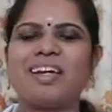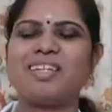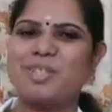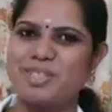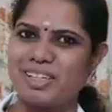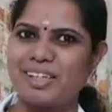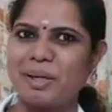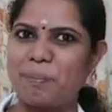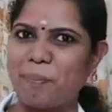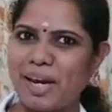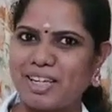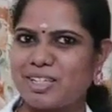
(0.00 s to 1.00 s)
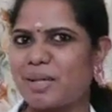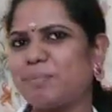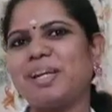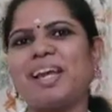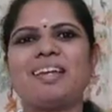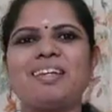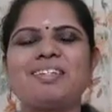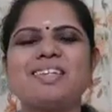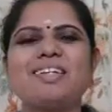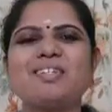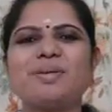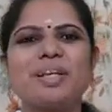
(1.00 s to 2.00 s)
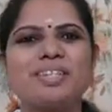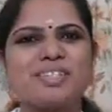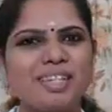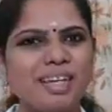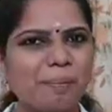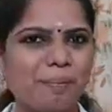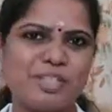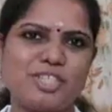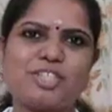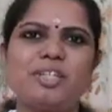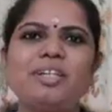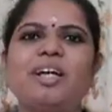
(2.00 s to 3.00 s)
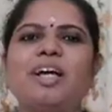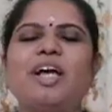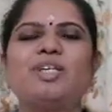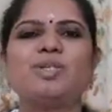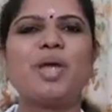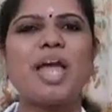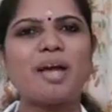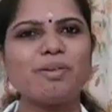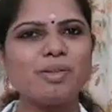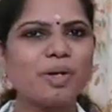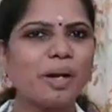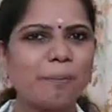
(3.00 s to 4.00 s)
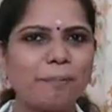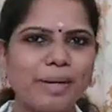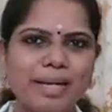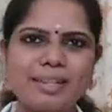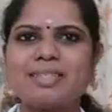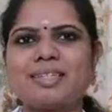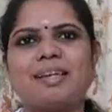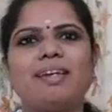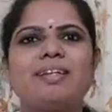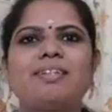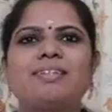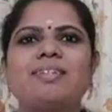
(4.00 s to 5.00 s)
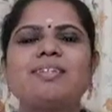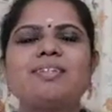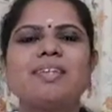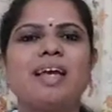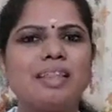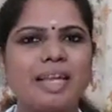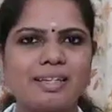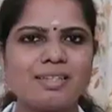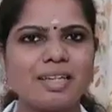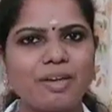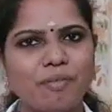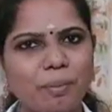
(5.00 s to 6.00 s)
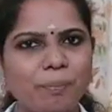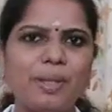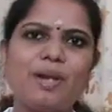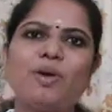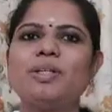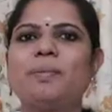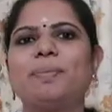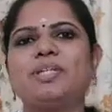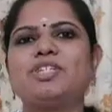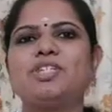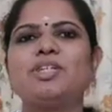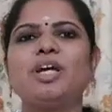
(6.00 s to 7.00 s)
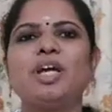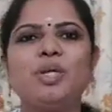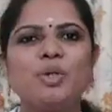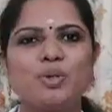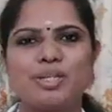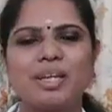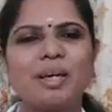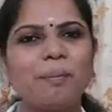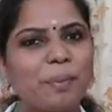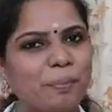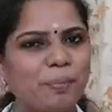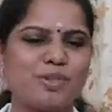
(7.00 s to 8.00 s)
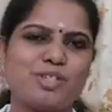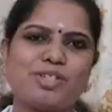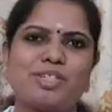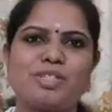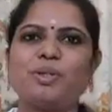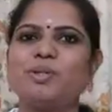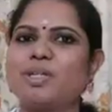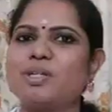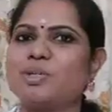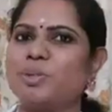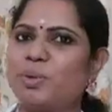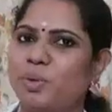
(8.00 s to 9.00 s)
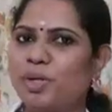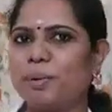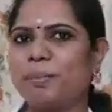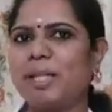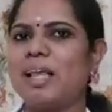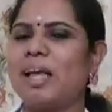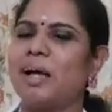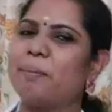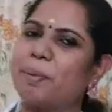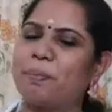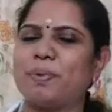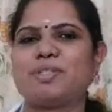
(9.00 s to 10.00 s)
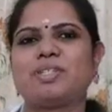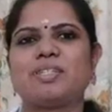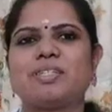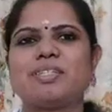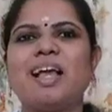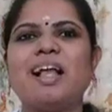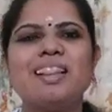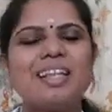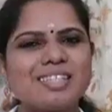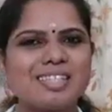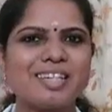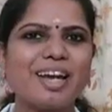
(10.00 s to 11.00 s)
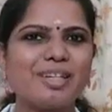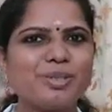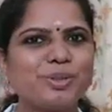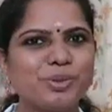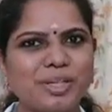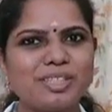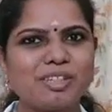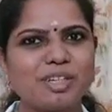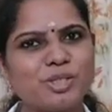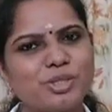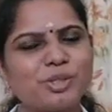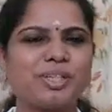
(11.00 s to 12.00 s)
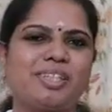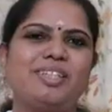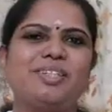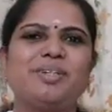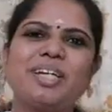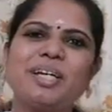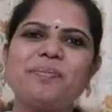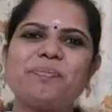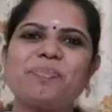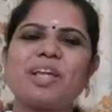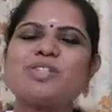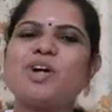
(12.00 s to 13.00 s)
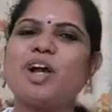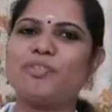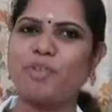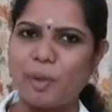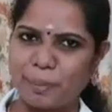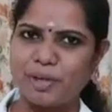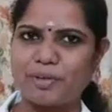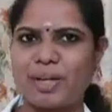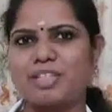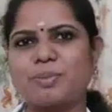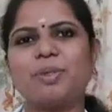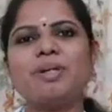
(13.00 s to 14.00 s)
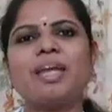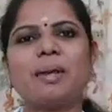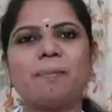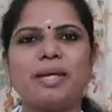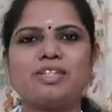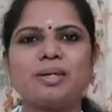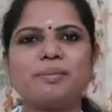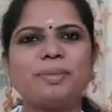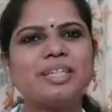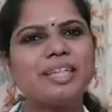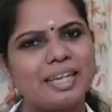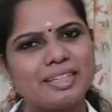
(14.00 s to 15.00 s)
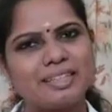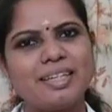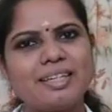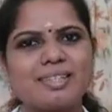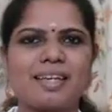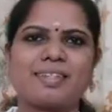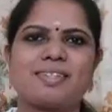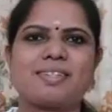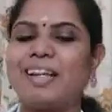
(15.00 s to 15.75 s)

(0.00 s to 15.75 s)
So children, in page number 96, you can see a picture. So you have to complete the sentences that is given below the picture using prepositions, using suitable prepositions. Let's try to do it together. Okay. So all of you open your textbook, take page number 96.